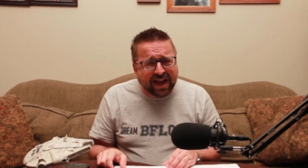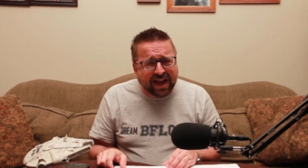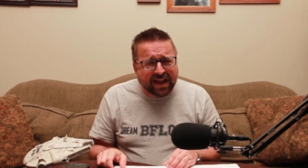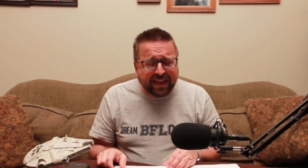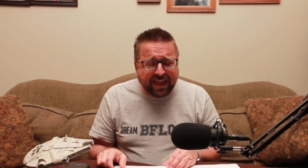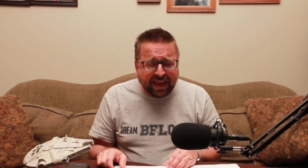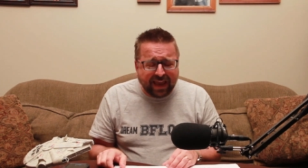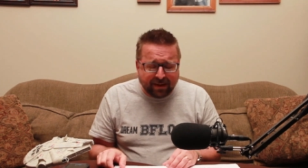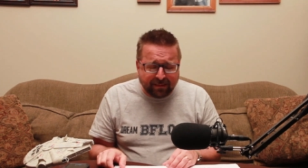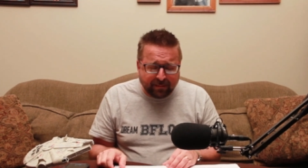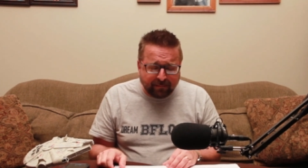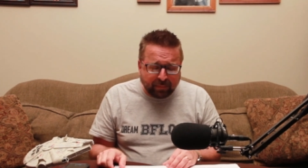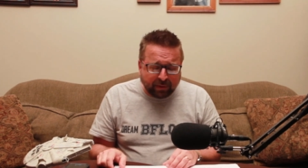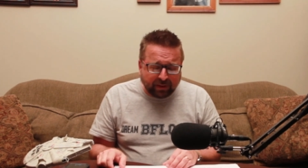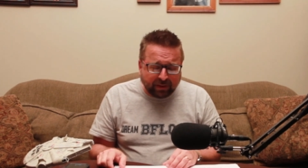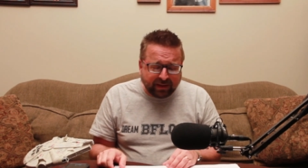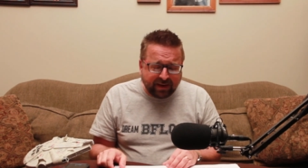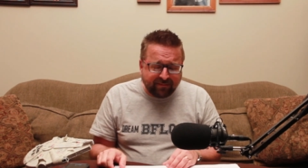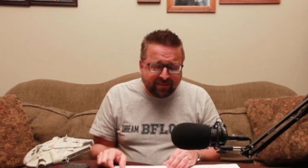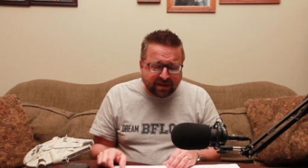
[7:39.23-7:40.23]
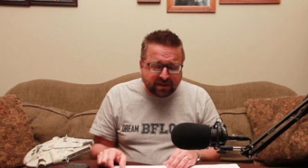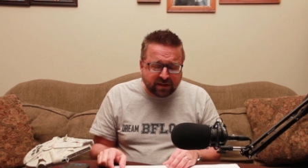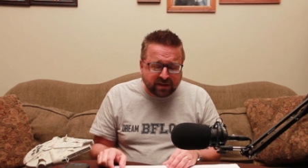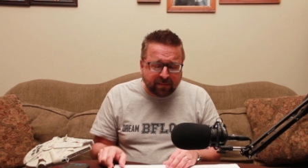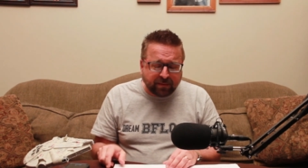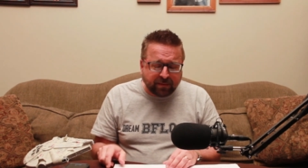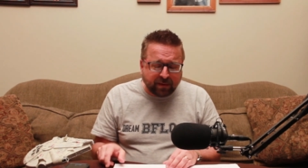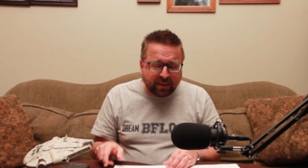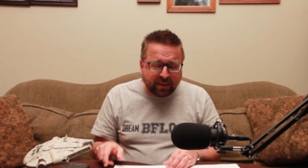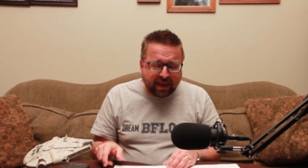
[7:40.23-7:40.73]
I said, I can't
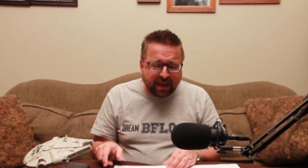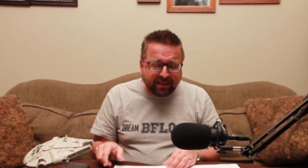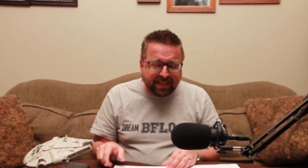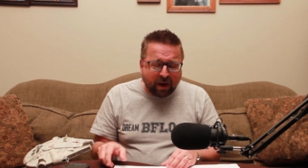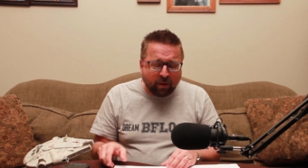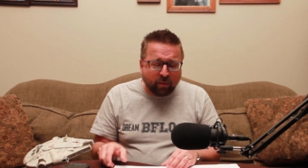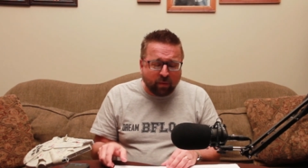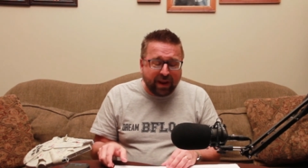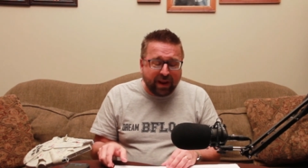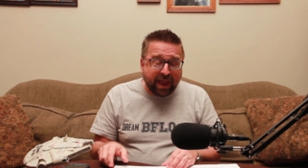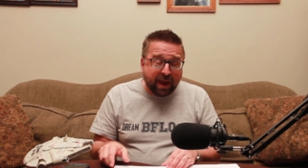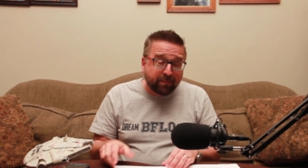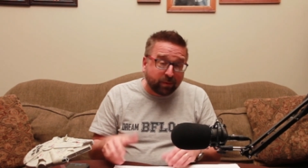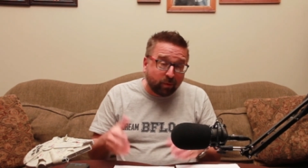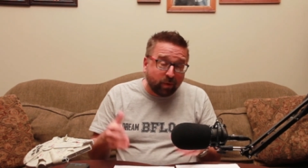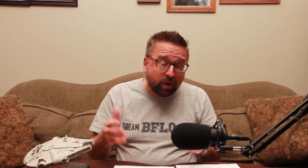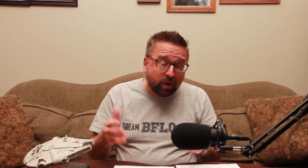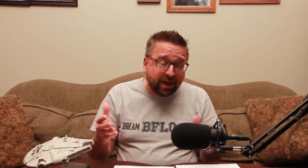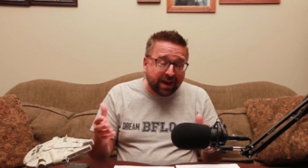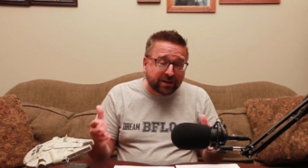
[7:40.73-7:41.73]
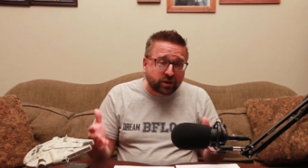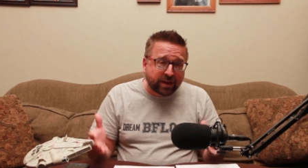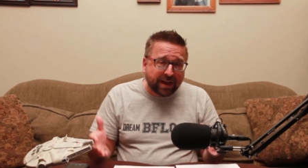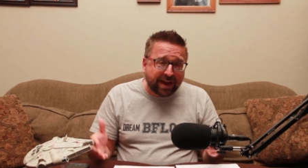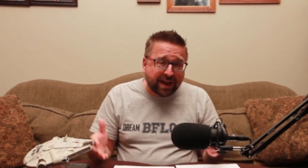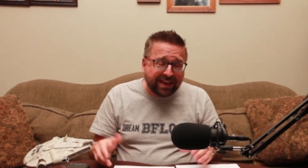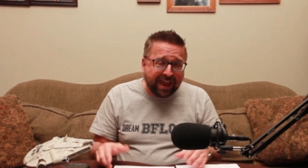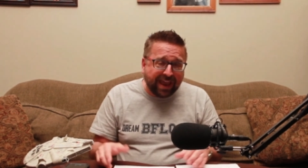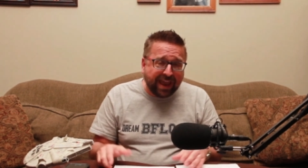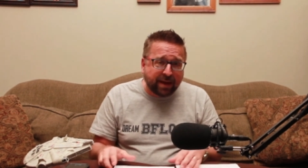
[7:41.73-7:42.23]
believe that something like that would happen. Well,
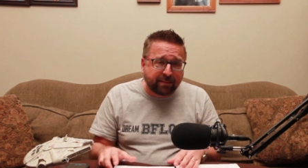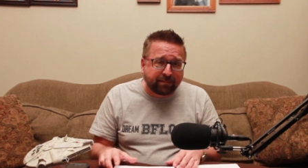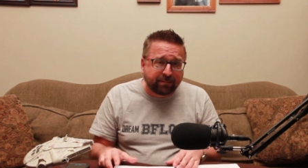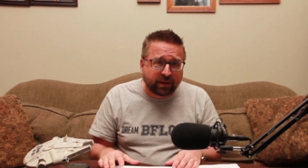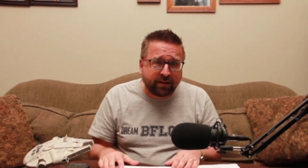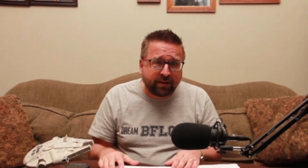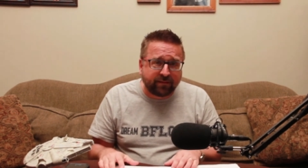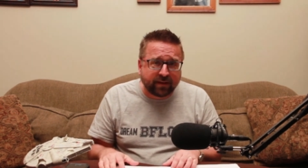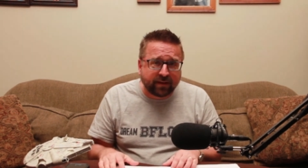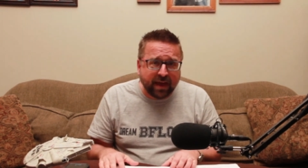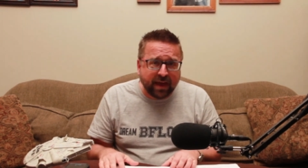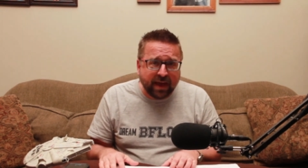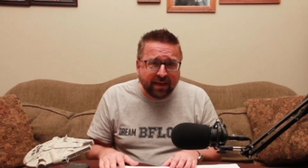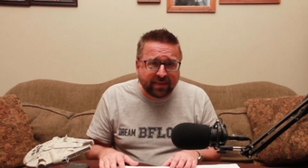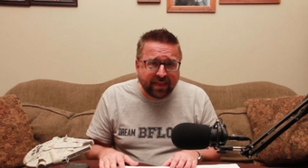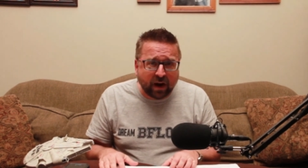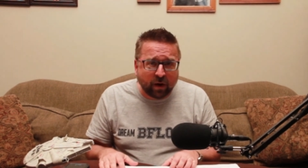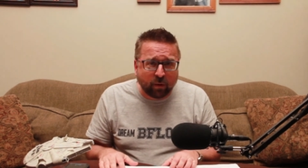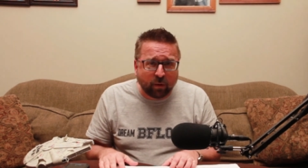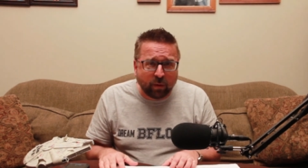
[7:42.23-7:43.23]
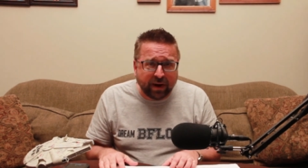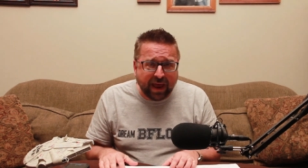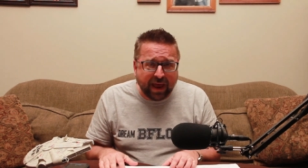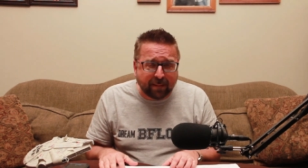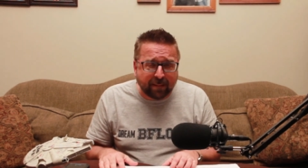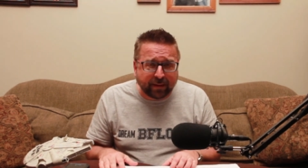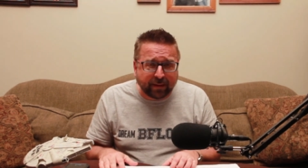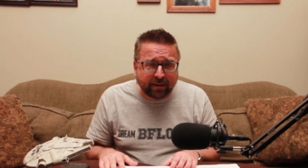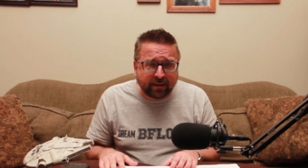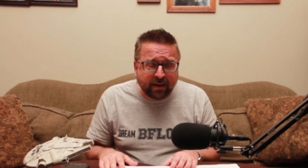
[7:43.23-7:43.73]
actually, I can believe that
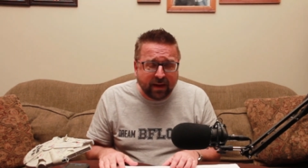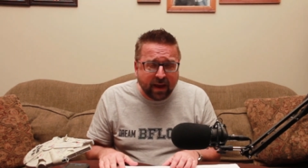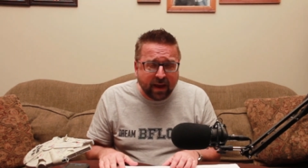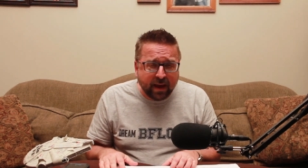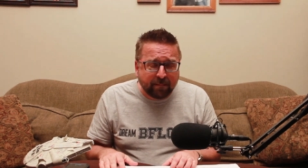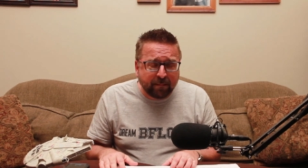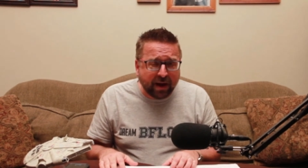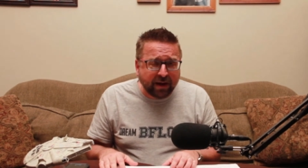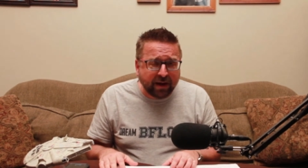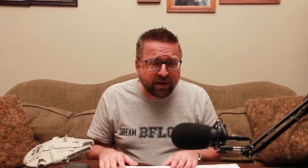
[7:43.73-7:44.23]
it would happen.